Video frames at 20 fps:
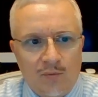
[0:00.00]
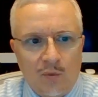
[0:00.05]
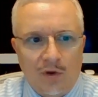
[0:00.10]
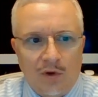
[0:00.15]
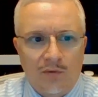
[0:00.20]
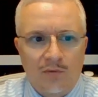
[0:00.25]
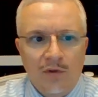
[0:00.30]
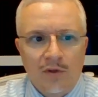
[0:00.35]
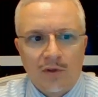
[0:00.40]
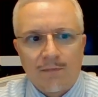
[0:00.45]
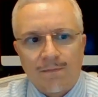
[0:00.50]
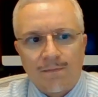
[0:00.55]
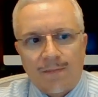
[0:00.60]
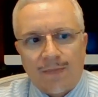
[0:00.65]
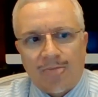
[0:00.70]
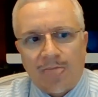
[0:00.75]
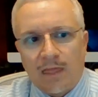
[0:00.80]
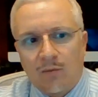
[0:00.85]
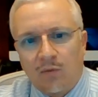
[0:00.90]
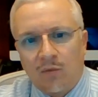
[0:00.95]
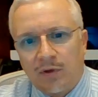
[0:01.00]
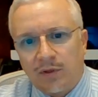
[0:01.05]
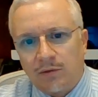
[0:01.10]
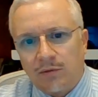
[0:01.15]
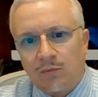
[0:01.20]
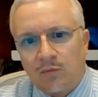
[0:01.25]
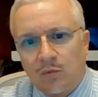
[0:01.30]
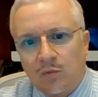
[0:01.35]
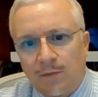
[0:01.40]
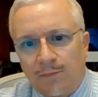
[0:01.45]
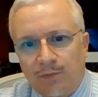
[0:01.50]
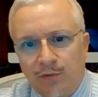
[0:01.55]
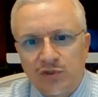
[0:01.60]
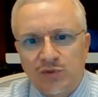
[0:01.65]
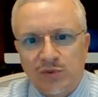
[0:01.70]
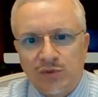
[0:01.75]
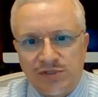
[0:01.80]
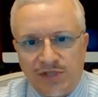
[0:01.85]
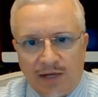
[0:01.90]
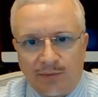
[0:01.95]
Well, what
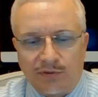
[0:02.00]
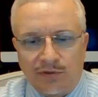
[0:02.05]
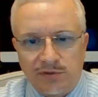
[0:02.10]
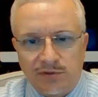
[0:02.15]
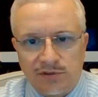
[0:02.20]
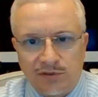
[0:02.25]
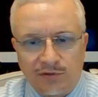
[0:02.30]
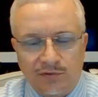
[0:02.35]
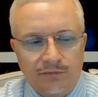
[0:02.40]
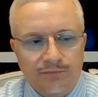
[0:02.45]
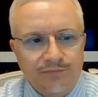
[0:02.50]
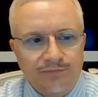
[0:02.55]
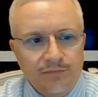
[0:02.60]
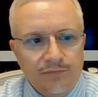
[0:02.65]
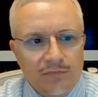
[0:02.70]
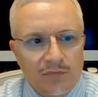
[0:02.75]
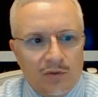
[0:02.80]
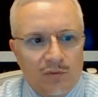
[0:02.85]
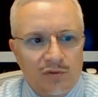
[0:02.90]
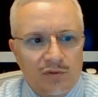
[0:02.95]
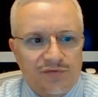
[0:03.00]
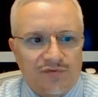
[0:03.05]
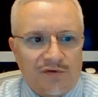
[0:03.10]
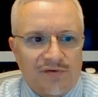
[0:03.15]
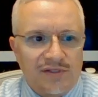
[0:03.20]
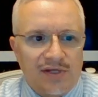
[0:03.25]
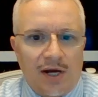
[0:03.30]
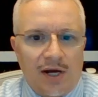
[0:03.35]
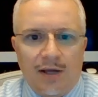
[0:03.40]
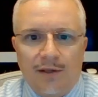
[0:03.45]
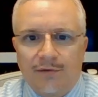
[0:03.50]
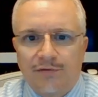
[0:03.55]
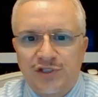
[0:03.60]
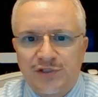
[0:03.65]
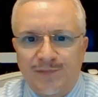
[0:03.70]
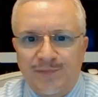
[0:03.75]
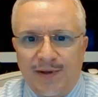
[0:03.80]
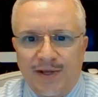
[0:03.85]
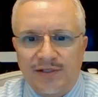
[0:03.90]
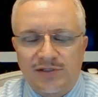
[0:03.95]
Boost was able to do was for every dollar
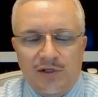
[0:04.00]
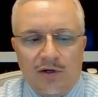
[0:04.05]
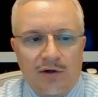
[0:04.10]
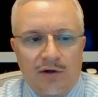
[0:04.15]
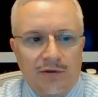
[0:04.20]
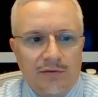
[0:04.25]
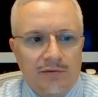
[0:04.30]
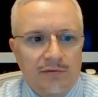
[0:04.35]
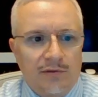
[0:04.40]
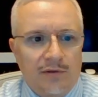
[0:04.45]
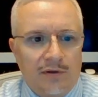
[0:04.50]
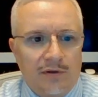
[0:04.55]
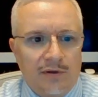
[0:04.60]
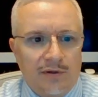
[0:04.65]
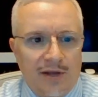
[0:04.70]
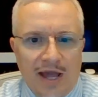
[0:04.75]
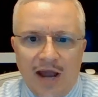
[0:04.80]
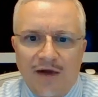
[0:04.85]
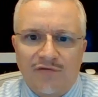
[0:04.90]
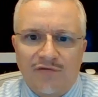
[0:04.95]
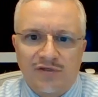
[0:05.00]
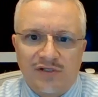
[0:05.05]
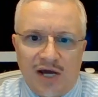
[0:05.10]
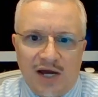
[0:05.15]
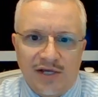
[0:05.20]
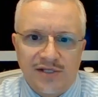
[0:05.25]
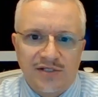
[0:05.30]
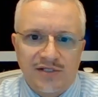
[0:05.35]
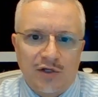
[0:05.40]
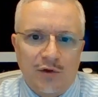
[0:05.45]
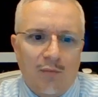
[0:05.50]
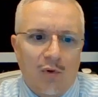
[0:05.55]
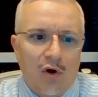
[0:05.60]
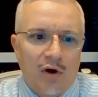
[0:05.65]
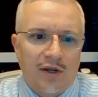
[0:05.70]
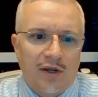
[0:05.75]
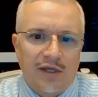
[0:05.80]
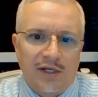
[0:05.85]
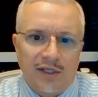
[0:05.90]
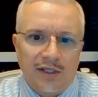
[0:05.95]
spent on advertising and
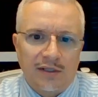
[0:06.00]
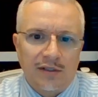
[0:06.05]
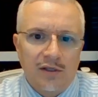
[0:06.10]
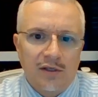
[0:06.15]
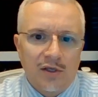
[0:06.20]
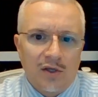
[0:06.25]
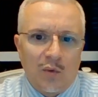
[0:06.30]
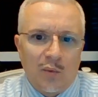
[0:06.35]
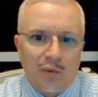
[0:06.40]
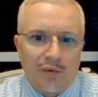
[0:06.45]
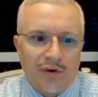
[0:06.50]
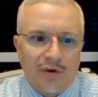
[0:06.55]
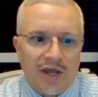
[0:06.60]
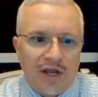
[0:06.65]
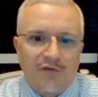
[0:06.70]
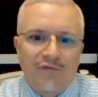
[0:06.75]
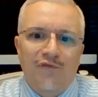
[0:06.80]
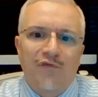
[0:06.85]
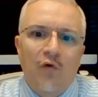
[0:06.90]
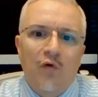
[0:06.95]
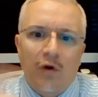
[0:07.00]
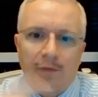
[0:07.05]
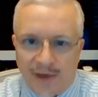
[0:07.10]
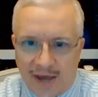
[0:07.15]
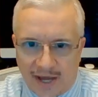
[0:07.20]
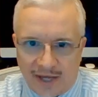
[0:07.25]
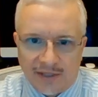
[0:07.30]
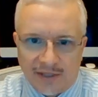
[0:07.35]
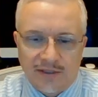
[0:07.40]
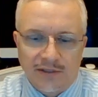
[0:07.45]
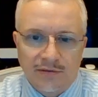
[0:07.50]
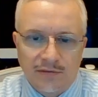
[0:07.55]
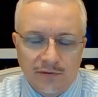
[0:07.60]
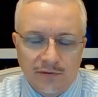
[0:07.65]
marketing, we were getting $4 back,